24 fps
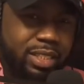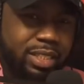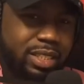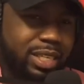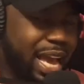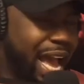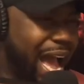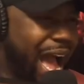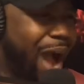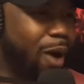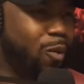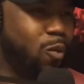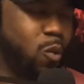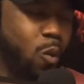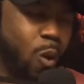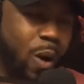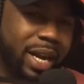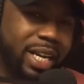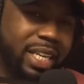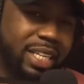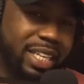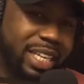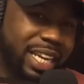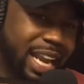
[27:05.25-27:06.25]
Now, I
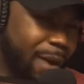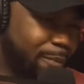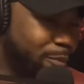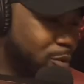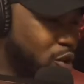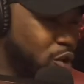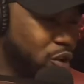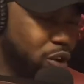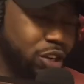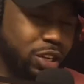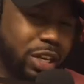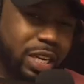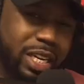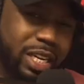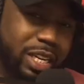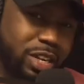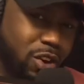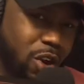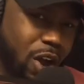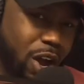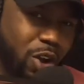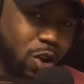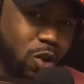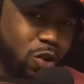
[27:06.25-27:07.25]
want it, and I'm going
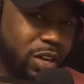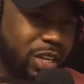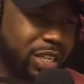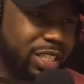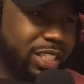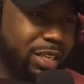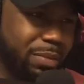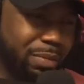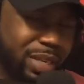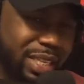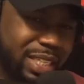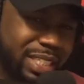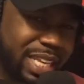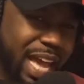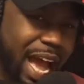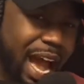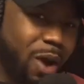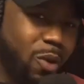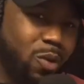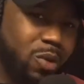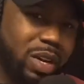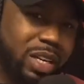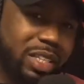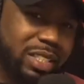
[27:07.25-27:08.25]
to, I go to the gym because I
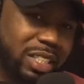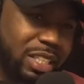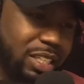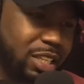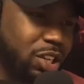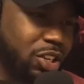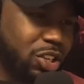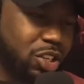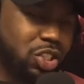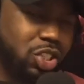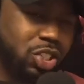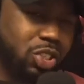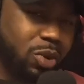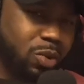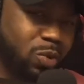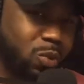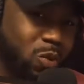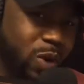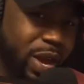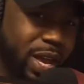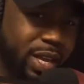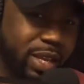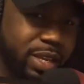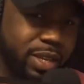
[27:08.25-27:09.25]
want it to look a certain
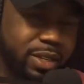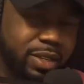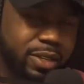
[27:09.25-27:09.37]
way.